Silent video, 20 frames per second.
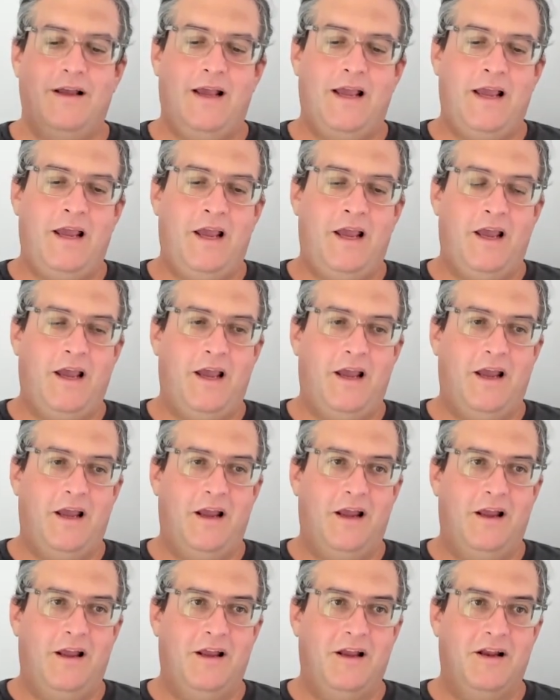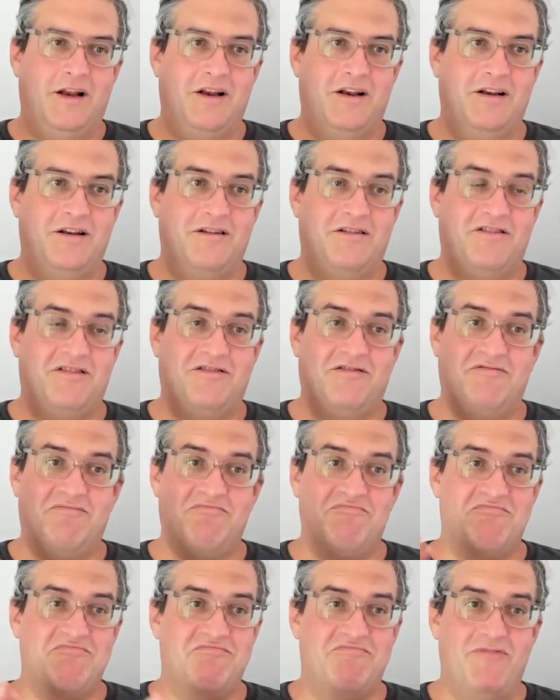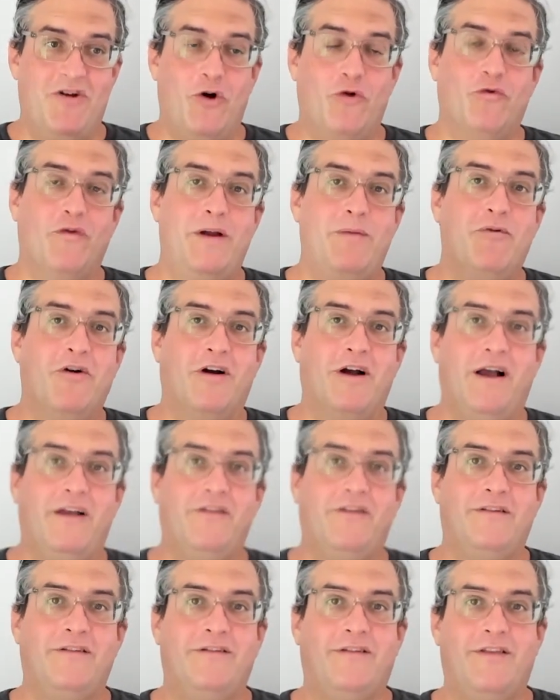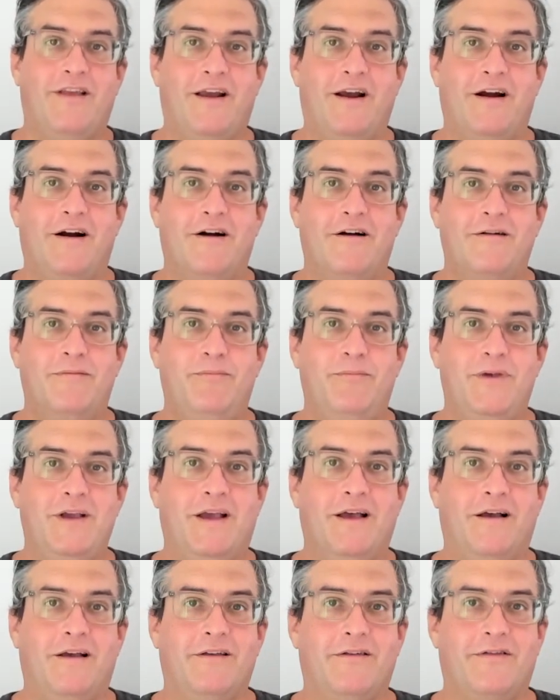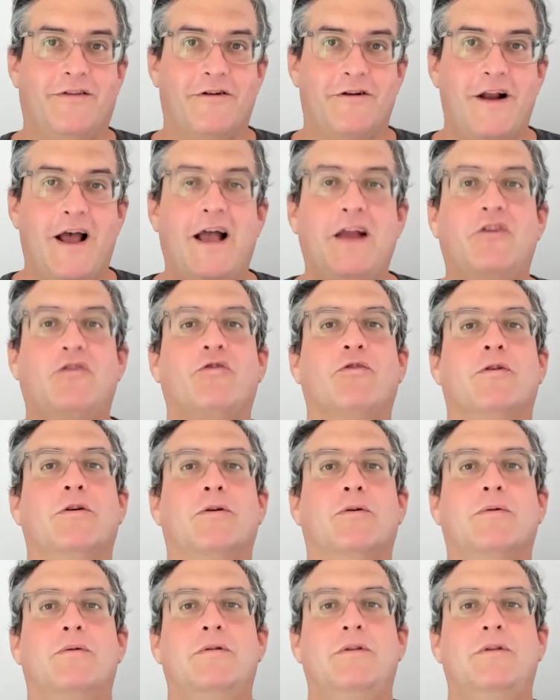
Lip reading: and no repercussions there because they're not true.